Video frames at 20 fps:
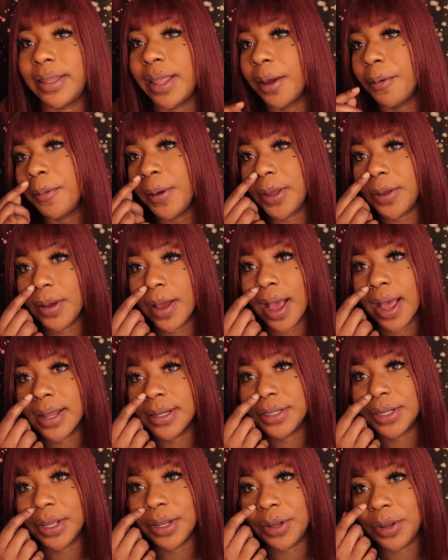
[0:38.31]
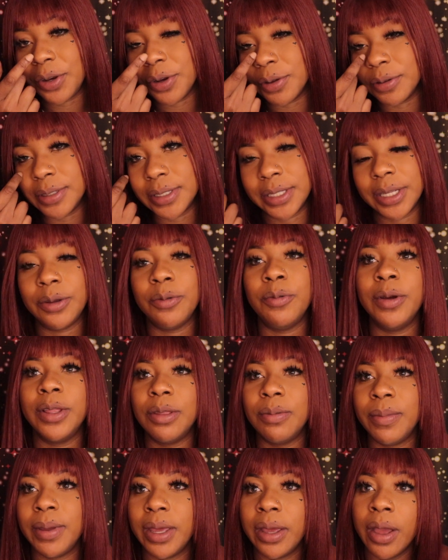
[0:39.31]
That way you guys can, you know, see
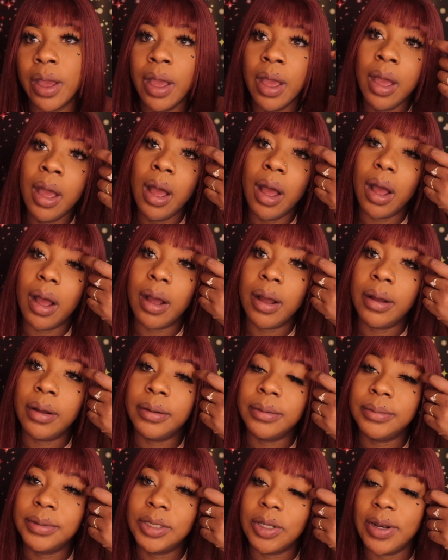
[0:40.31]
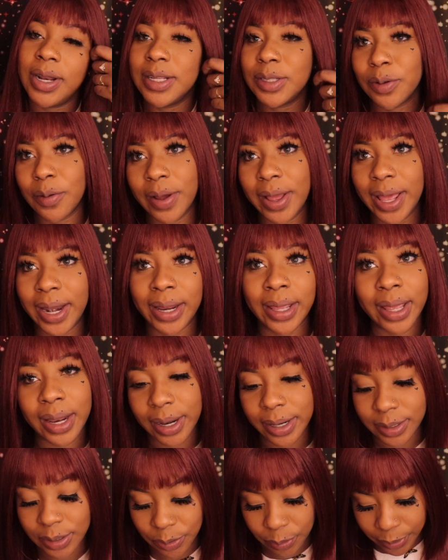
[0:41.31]
with me. So let's go ahead and get
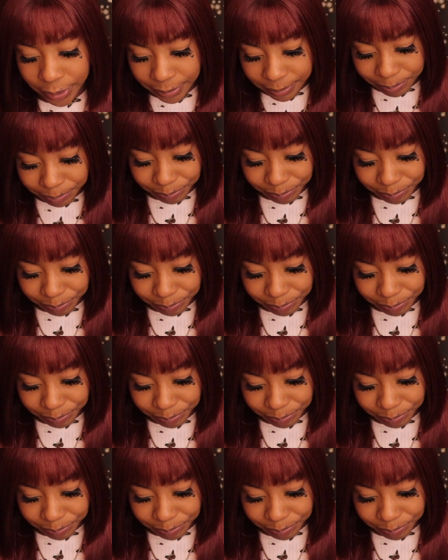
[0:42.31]
into it.